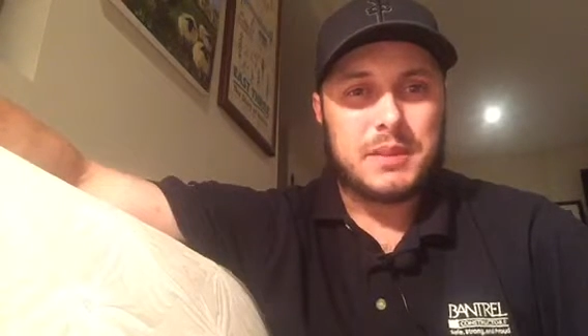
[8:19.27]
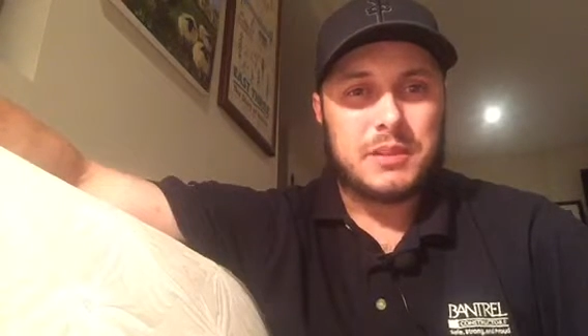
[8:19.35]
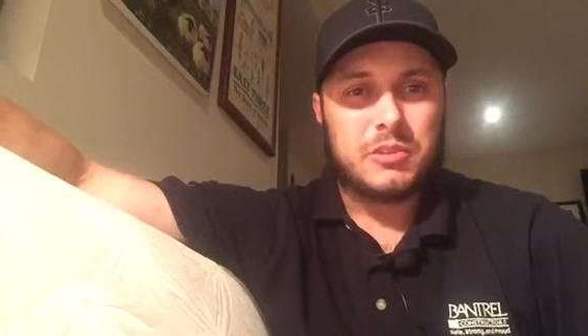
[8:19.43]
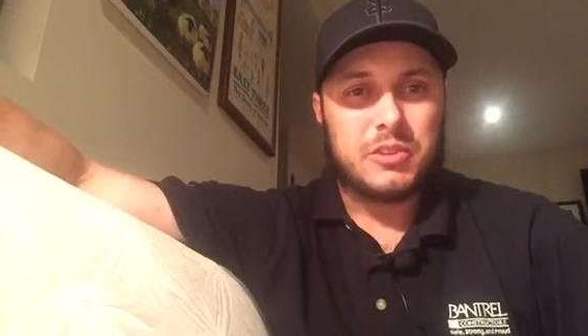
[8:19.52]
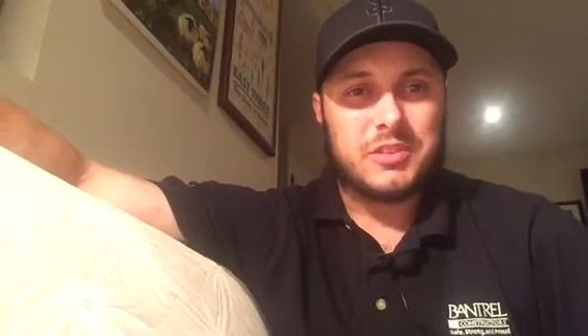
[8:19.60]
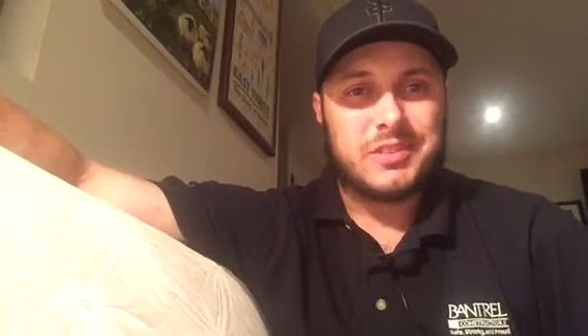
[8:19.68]

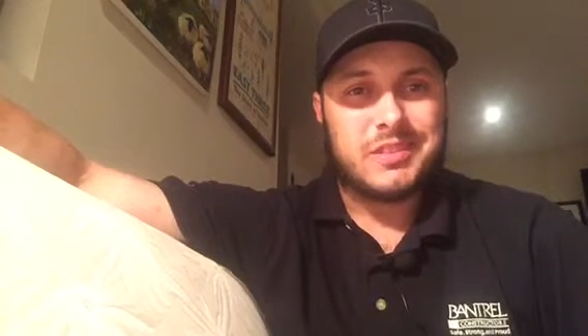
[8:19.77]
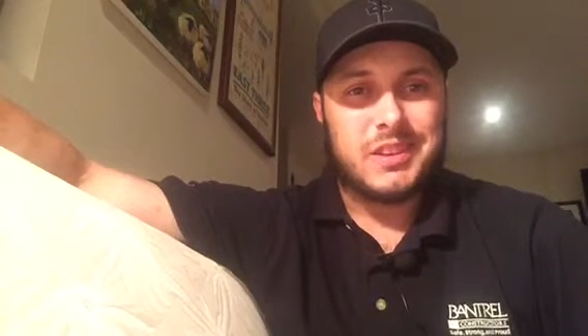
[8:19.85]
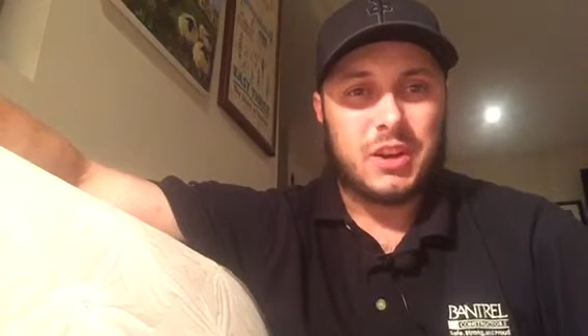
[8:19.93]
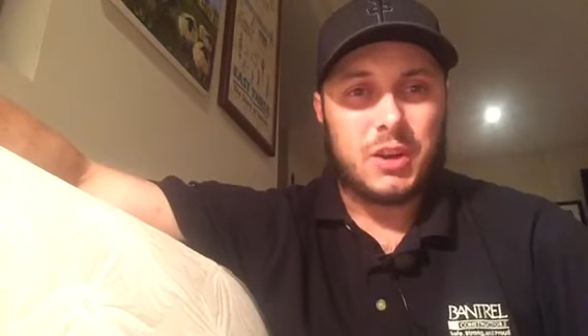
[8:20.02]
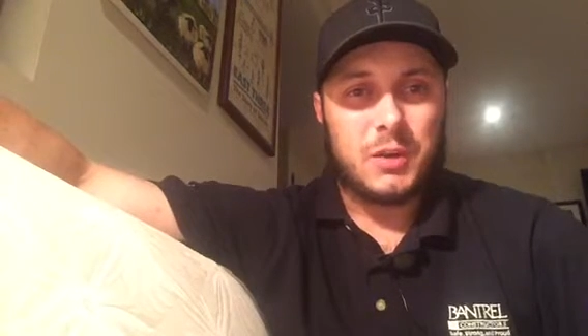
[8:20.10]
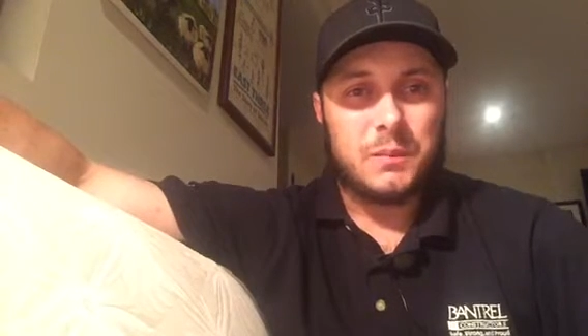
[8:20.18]
just
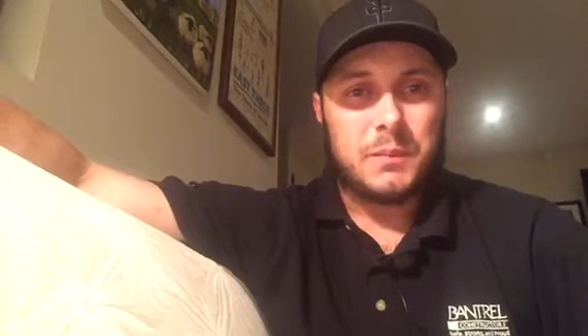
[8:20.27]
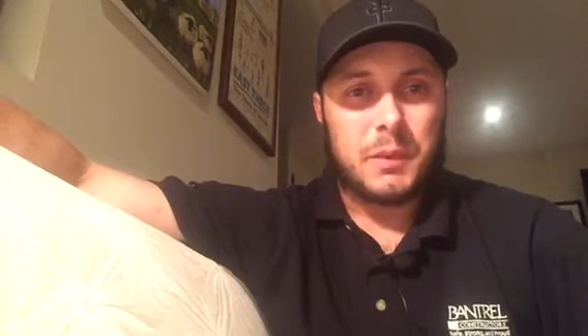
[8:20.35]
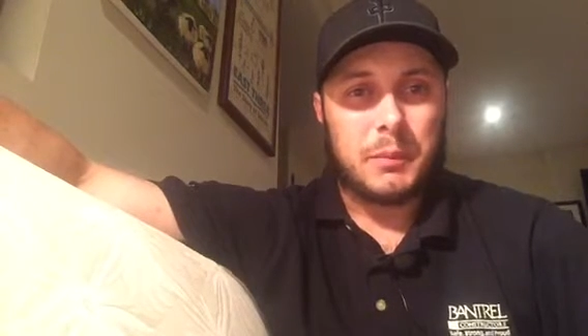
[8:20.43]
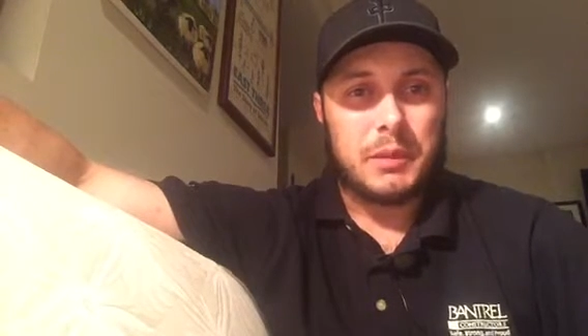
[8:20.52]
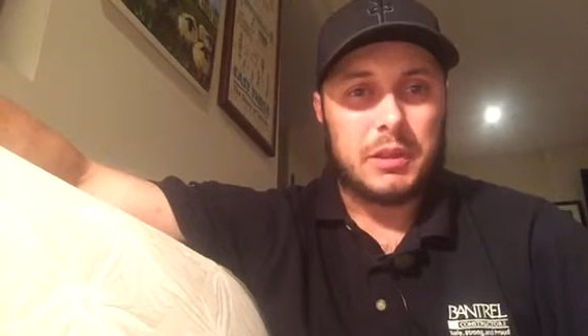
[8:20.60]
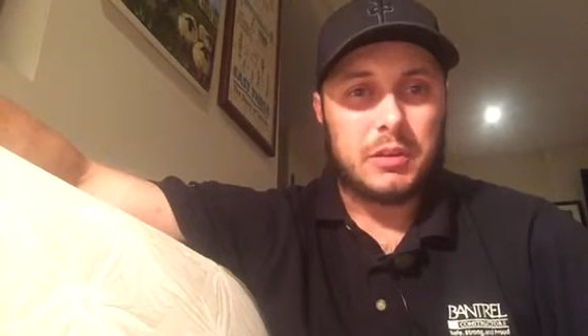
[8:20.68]
I'm
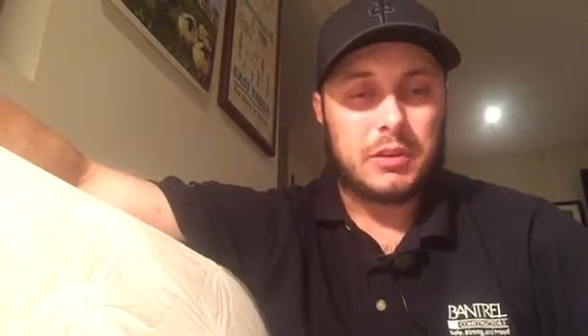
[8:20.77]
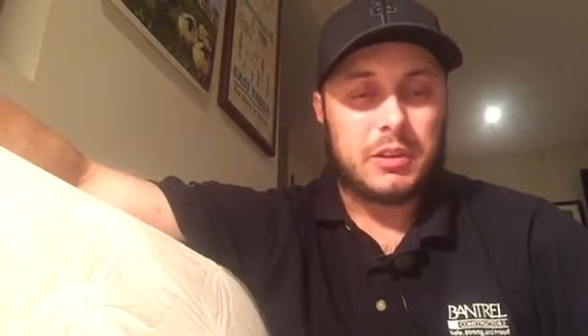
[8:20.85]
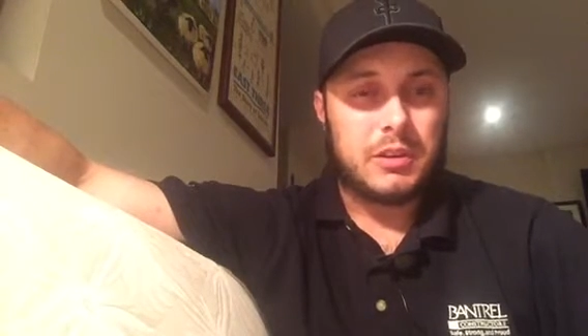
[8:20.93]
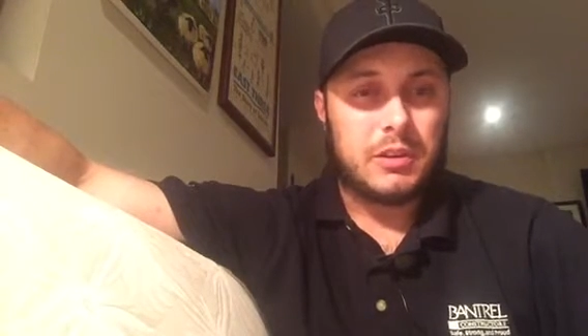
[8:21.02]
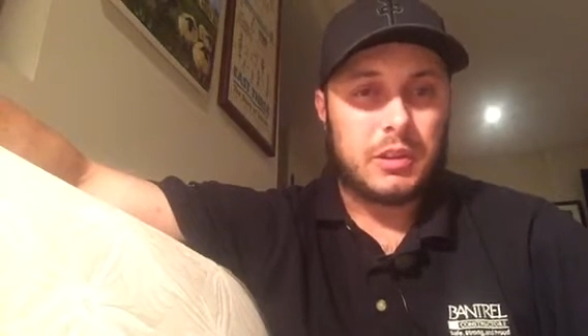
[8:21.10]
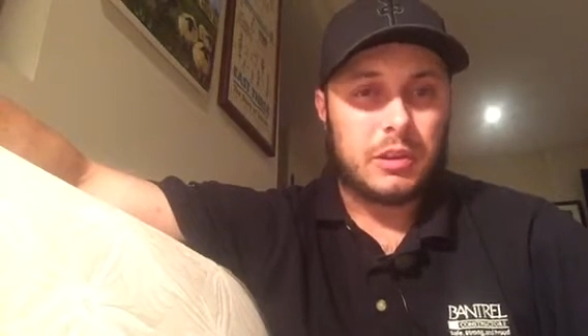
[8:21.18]
a
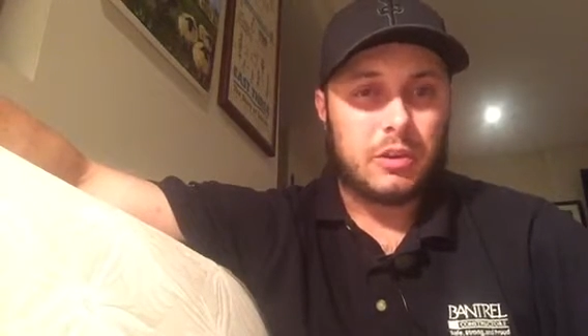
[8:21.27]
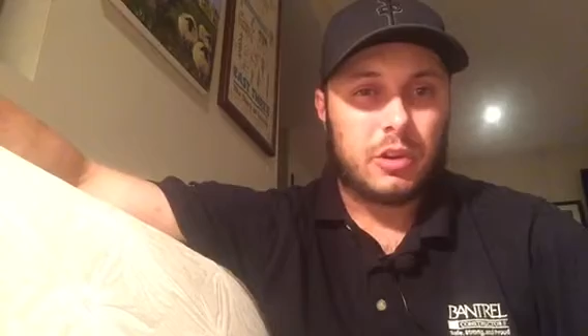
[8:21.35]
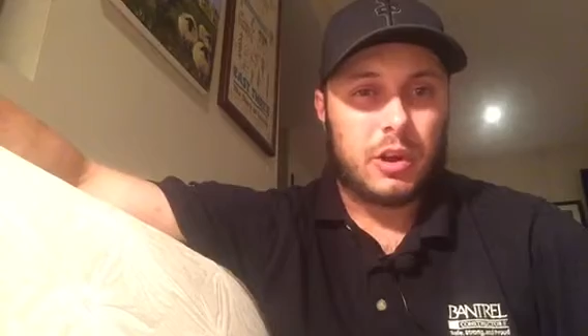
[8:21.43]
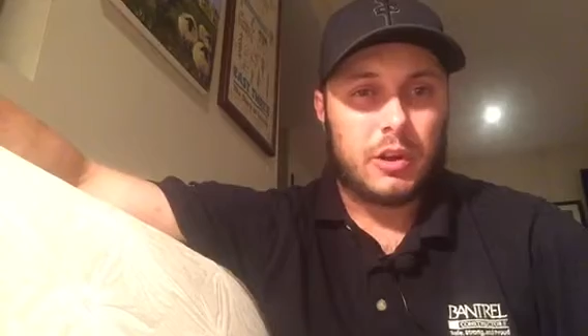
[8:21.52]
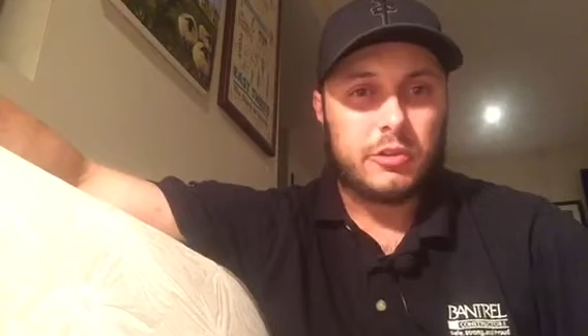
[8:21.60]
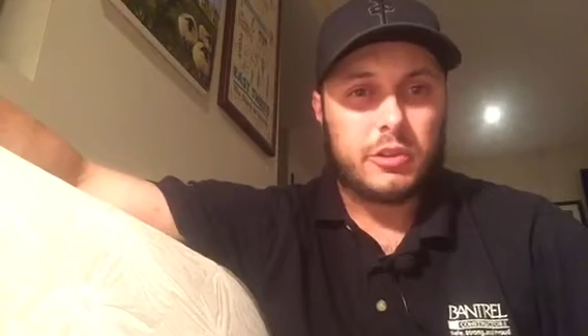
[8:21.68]
little
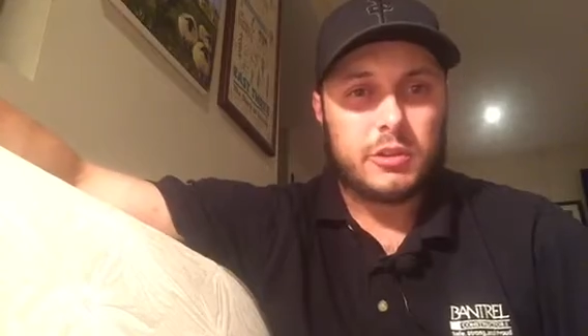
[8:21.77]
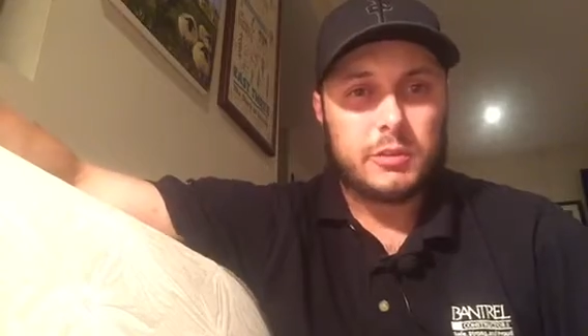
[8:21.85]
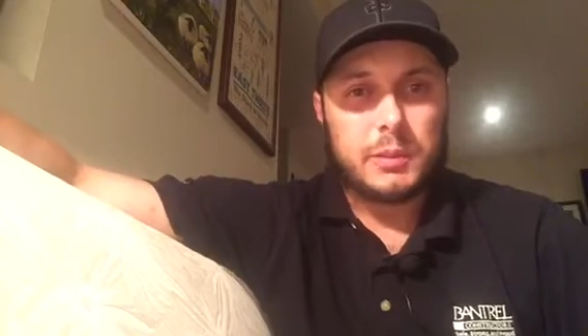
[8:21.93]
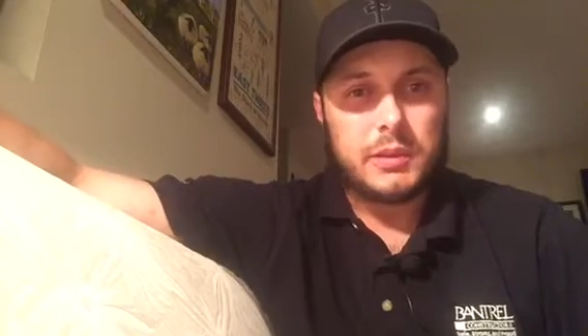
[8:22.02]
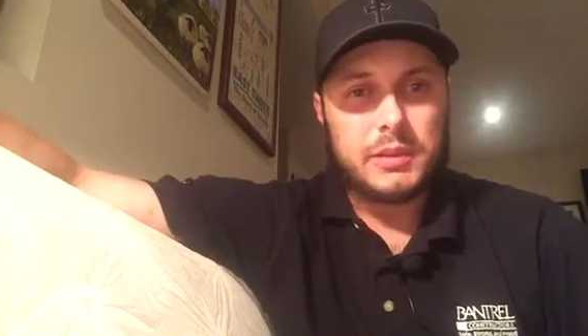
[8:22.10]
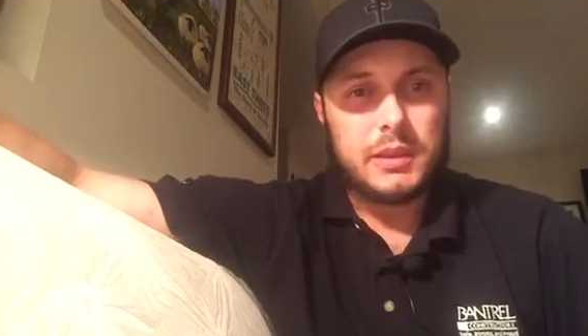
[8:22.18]
cautious
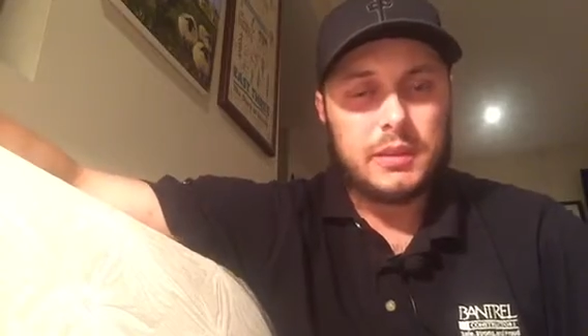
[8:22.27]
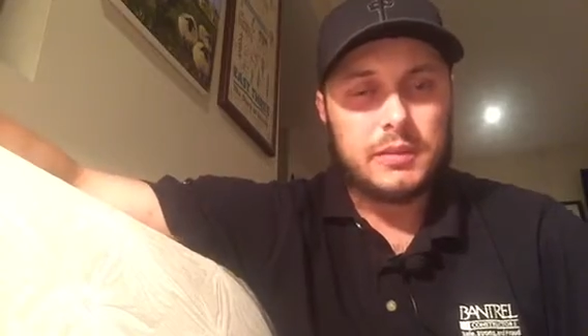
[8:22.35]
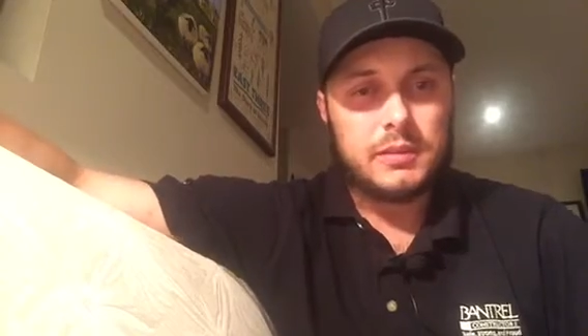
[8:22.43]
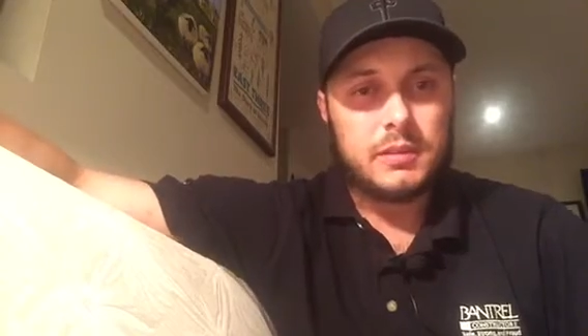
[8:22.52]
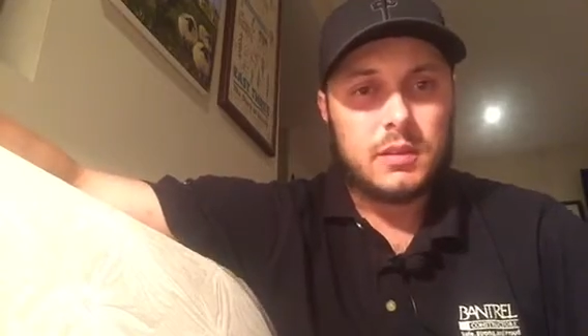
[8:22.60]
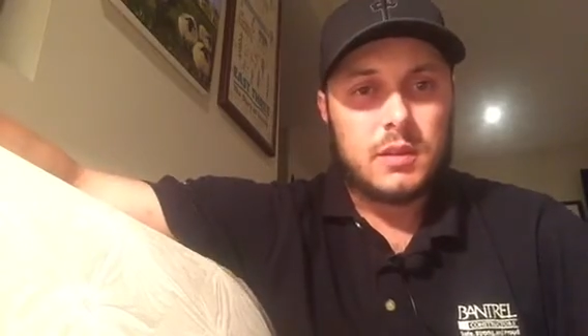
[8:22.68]
about
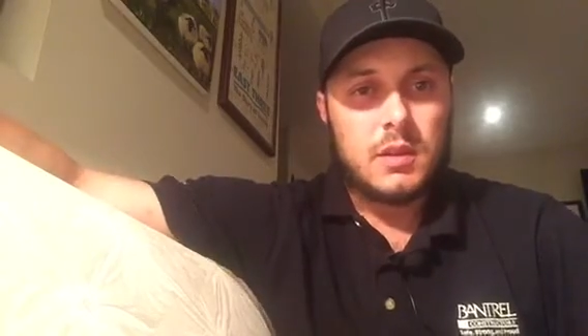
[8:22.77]
things,